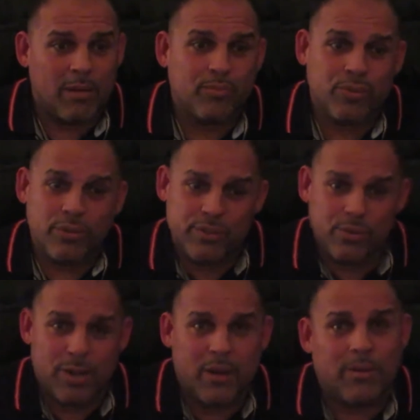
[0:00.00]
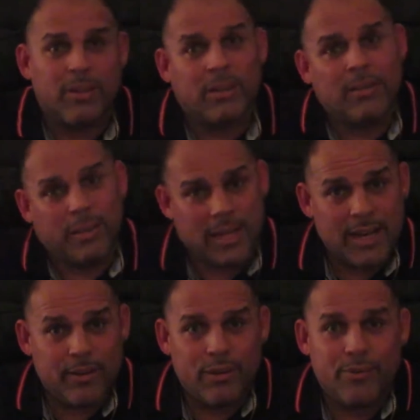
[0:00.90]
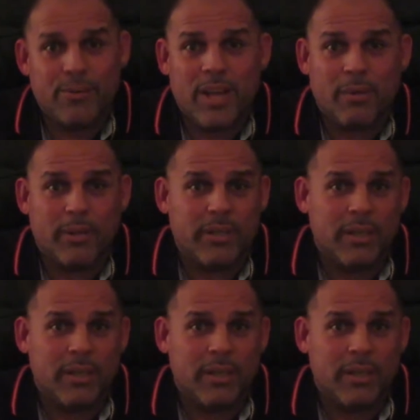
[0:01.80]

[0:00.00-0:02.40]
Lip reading: I'm serving you out, angling you that way.